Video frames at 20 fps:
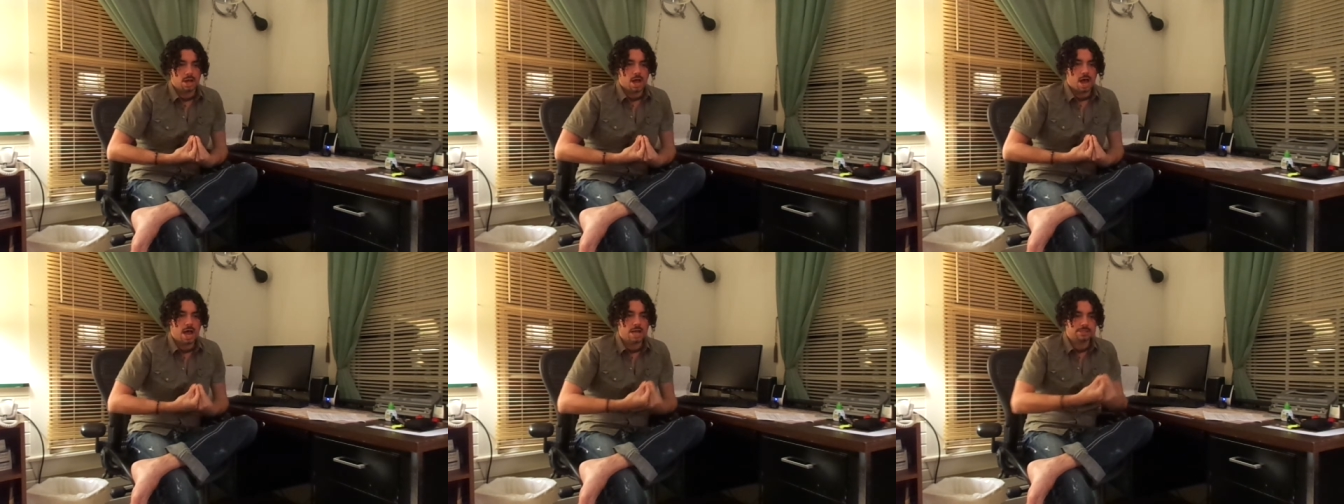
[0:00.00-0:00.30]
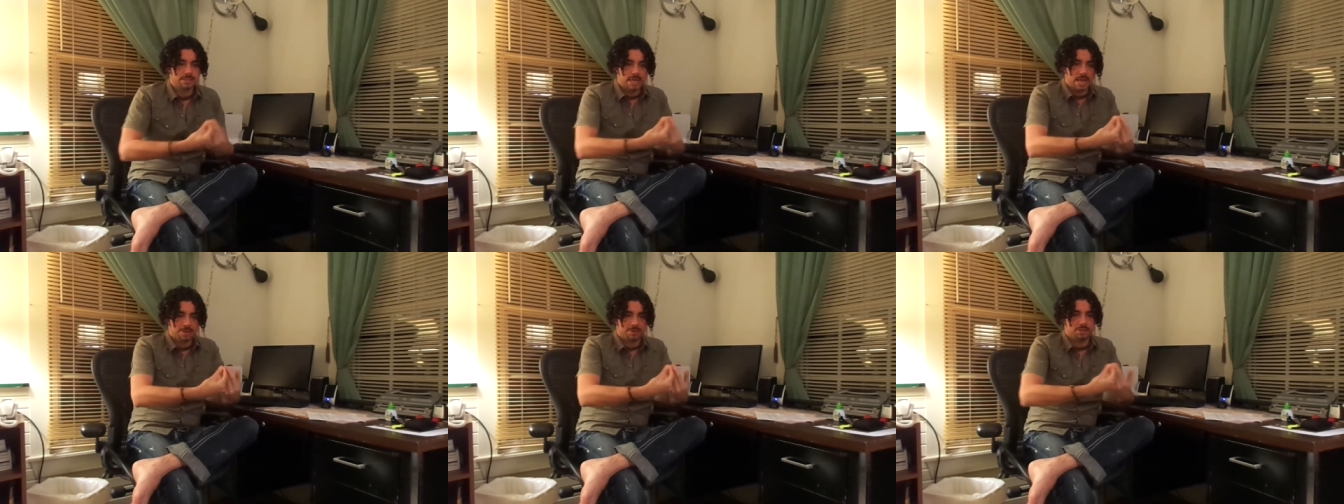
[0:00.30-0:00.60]
I
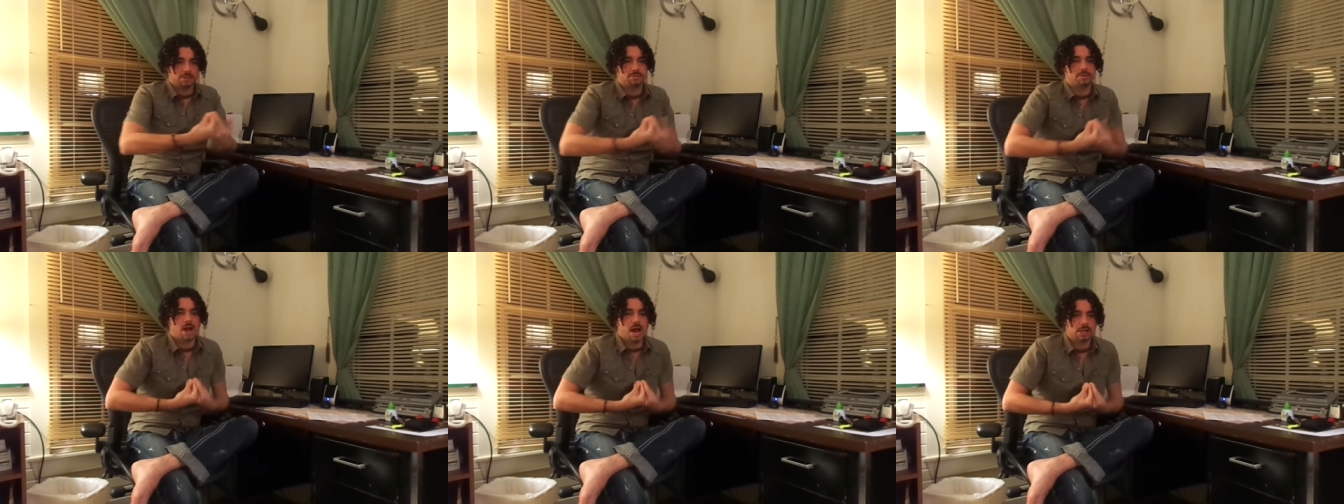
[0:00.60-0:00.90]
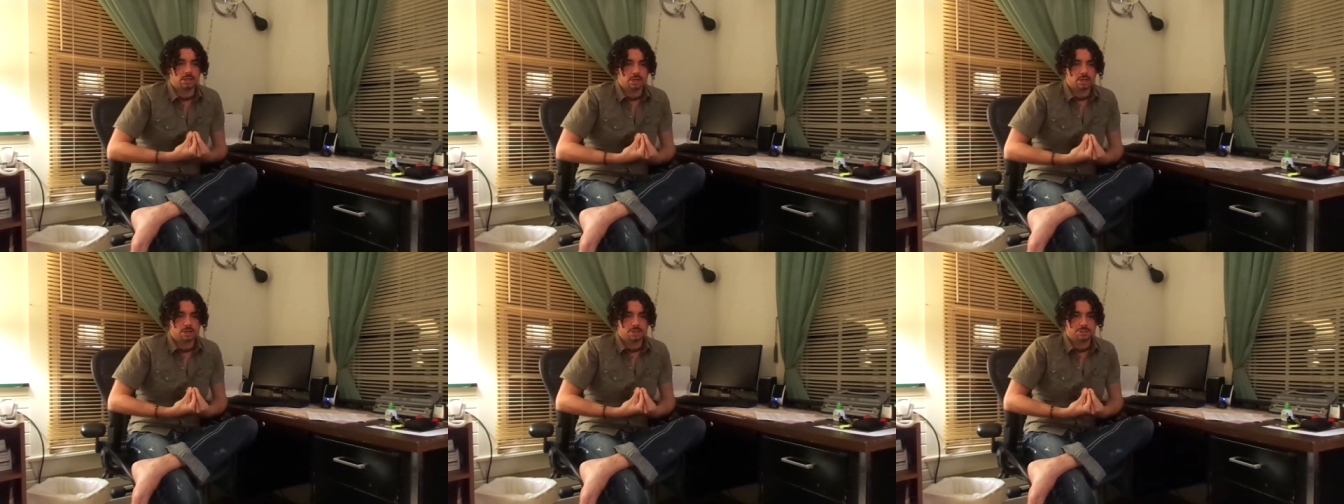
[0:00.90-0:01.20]
take the
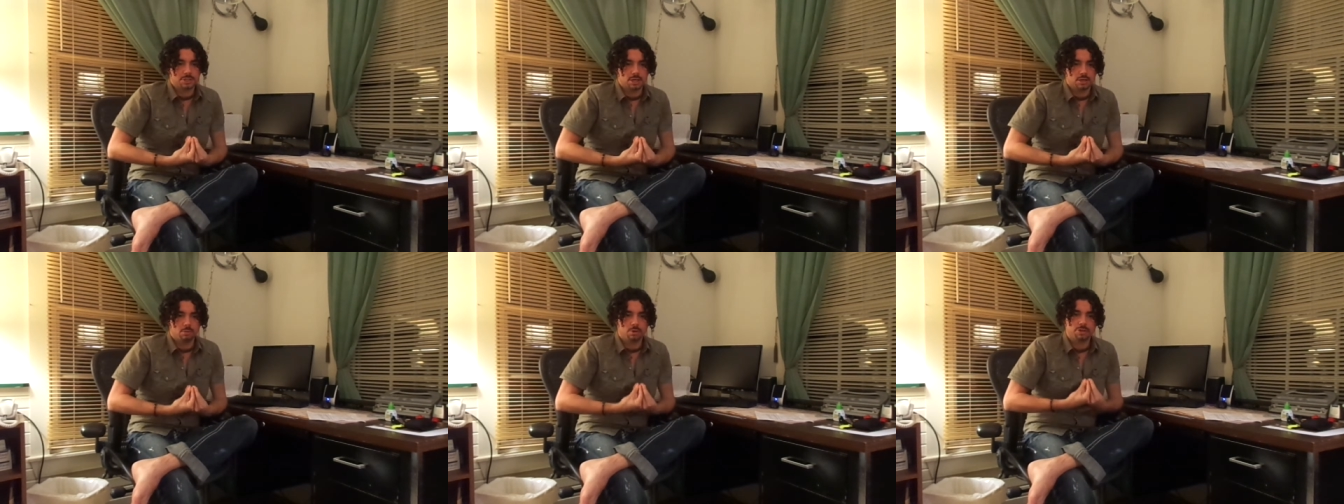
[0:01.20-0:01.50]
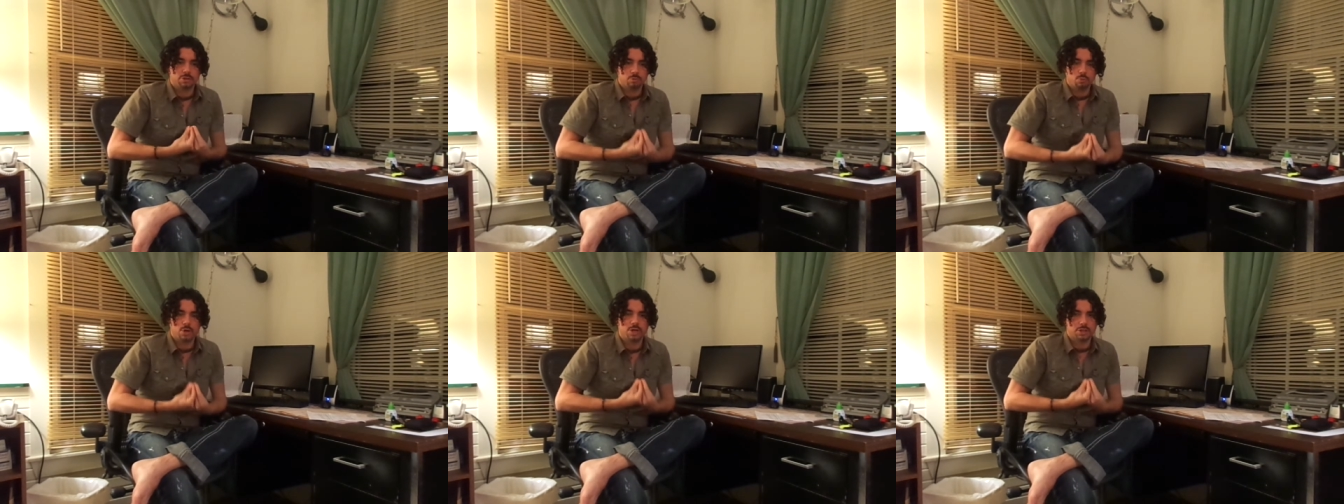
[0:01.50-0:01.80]
Divine Liturgy
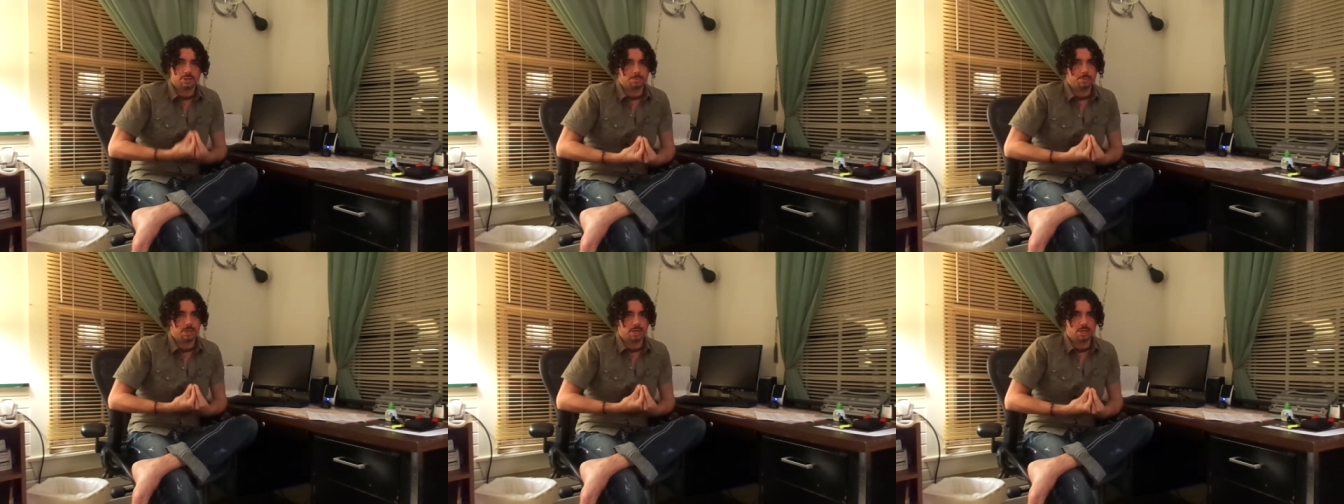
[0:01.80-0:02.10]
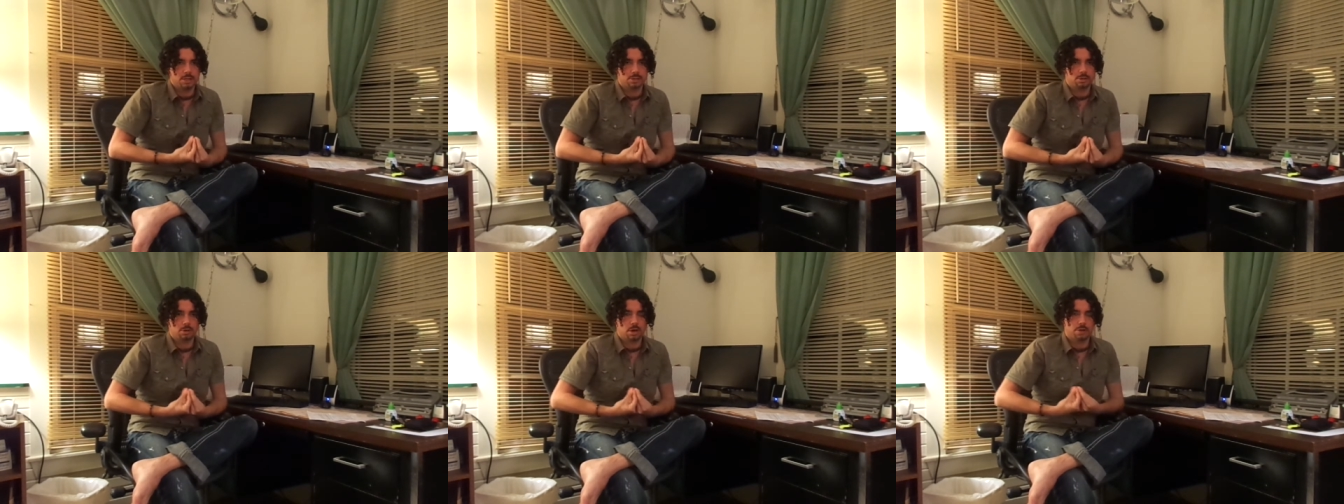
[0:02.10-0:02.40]
with, with
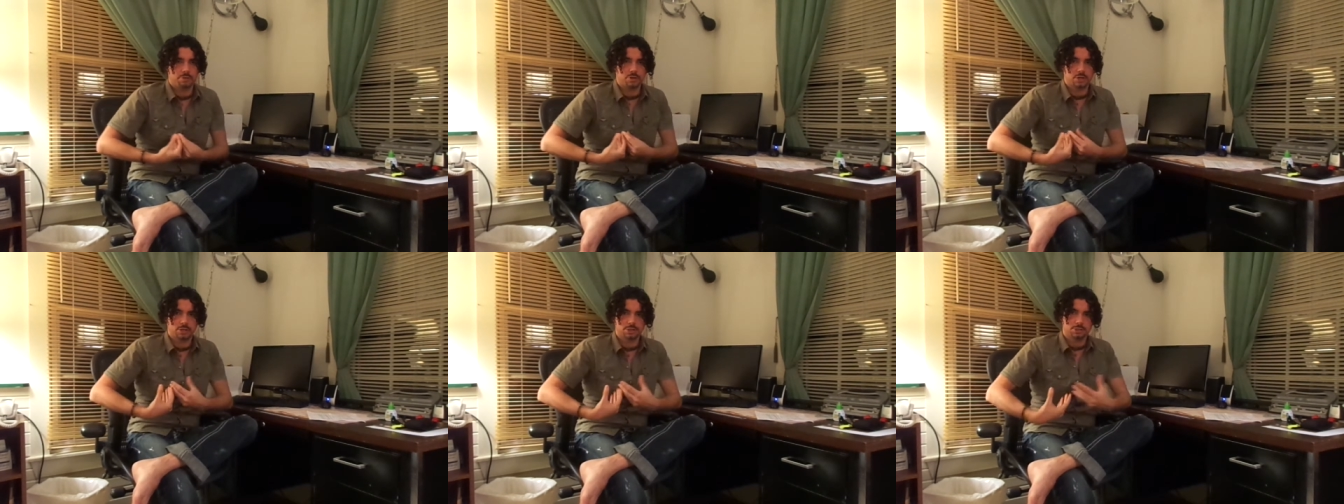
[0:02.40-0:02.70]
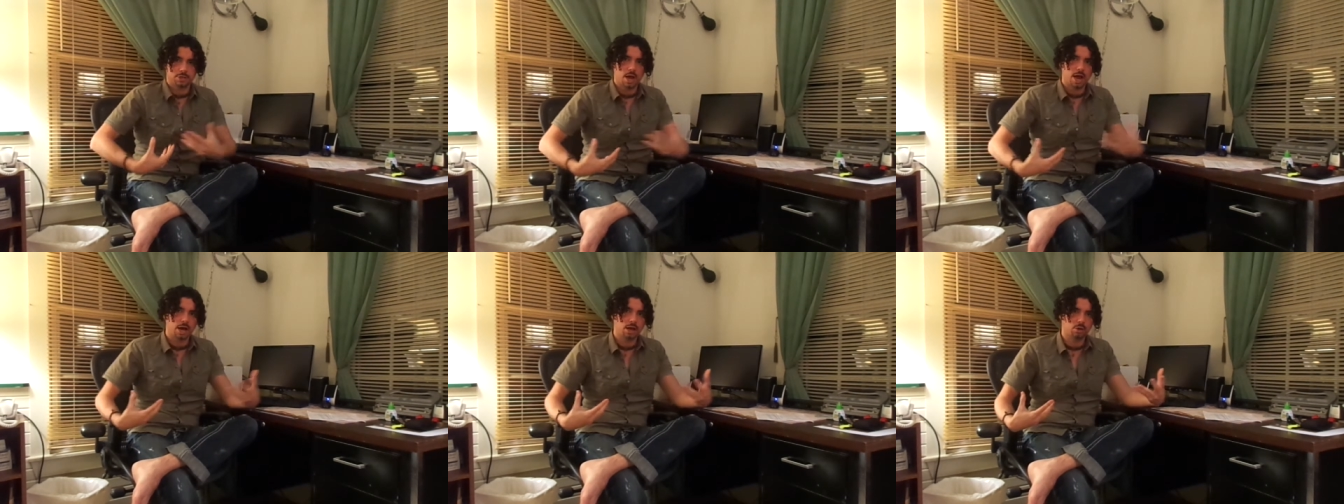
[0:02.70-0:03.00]
me throughout the
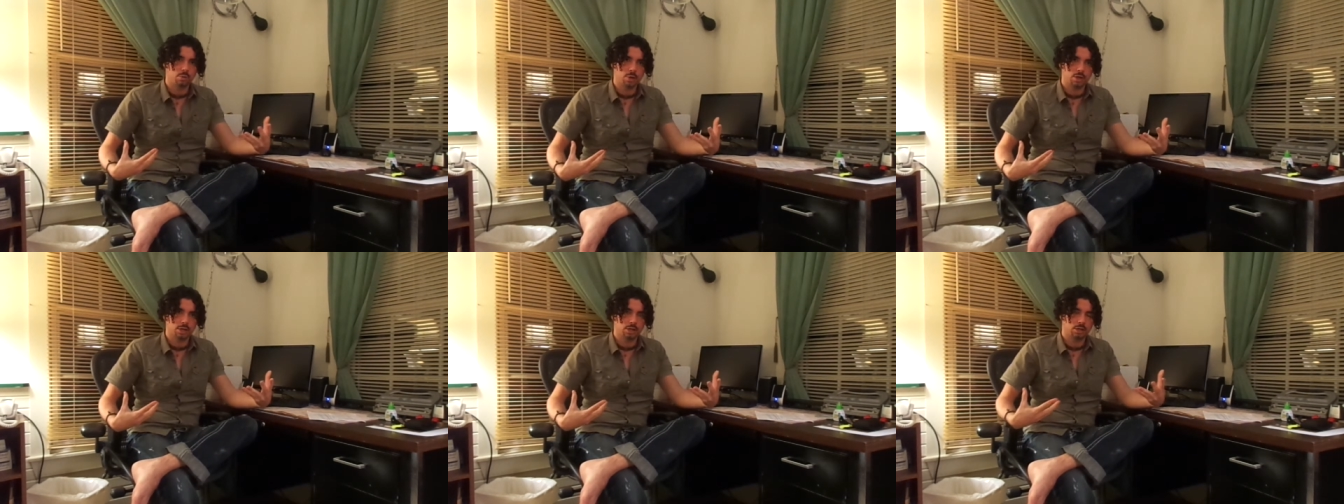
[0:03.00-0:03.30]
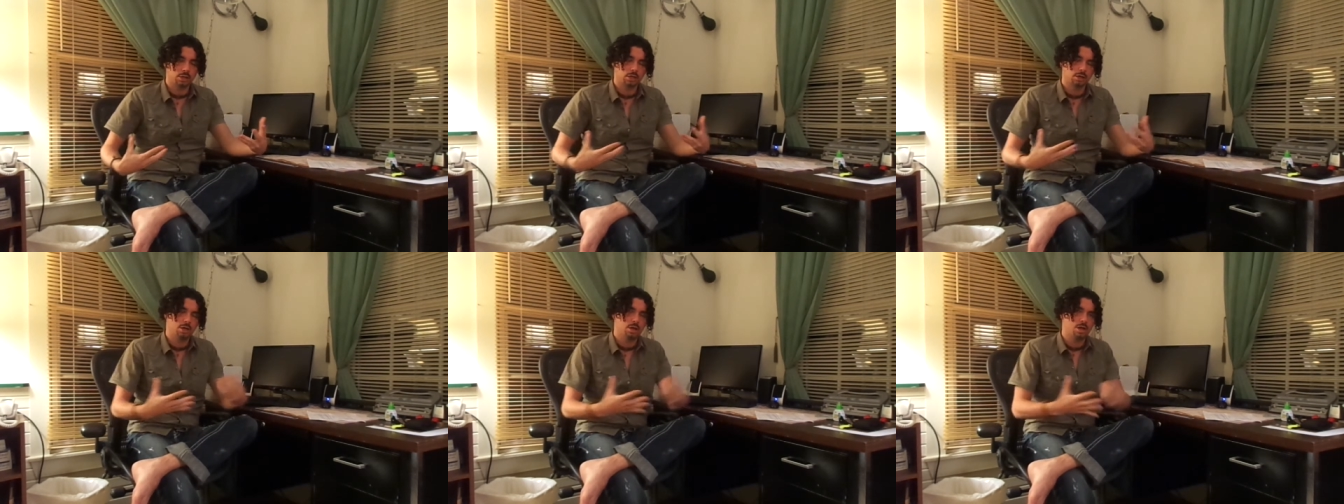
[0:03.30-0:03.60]
entire week.